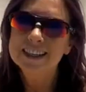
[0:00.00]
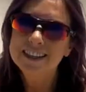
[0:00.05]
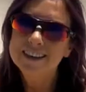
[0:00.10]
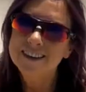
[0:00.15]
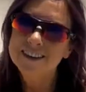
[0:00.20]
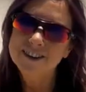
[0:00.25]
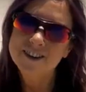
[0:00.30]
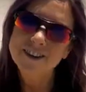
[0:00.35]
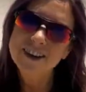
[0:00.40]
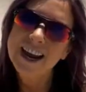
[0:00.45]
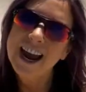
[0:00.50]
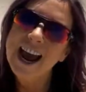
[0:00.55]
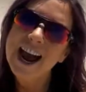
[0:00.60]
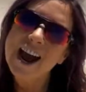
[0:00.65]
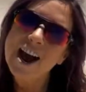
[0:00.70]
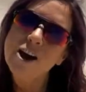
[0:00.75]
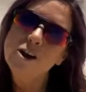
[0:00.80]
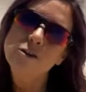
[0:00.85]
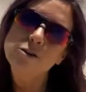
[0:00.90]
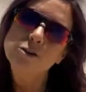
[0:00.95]
sitting on
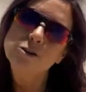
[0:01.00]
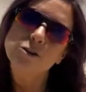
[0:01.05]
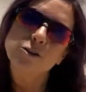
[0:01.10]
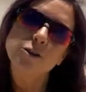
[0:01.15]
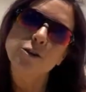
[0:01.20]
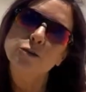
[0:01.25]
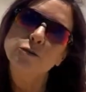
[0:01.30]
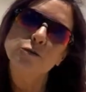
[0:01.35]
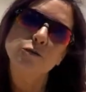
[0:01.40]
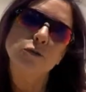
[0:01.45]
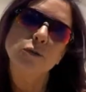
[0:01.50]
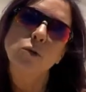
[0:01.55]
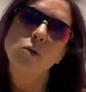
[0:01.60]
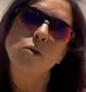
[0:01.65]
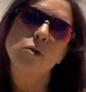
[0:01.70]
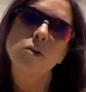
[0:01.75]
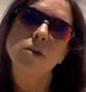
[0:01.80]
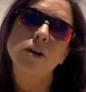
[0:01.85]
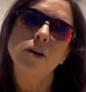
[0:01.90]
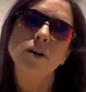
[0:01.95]
your couch or your
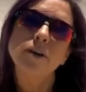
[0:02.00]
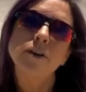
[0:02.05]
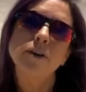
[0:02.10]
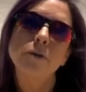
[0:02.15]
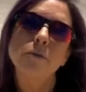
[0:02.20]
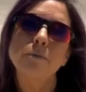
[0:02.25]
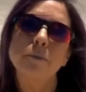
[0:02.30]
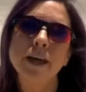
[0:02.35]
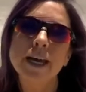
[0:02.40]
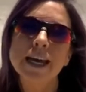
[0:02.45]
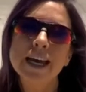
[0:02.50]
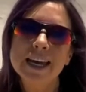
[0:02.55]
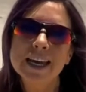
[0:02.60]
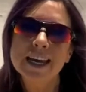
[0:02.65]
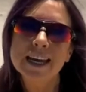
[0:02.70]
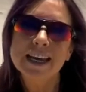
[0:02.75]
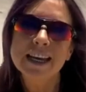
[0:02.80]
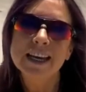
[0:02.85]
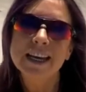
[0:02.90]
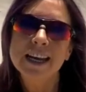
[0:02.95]
floor, your
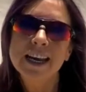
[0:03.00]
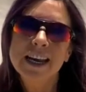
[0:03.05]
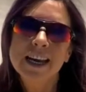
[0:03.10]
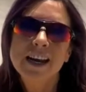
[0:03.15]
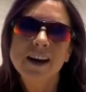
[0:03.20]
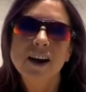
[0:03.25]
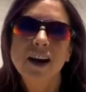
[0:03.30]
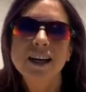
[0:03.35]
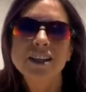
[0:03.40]
bed,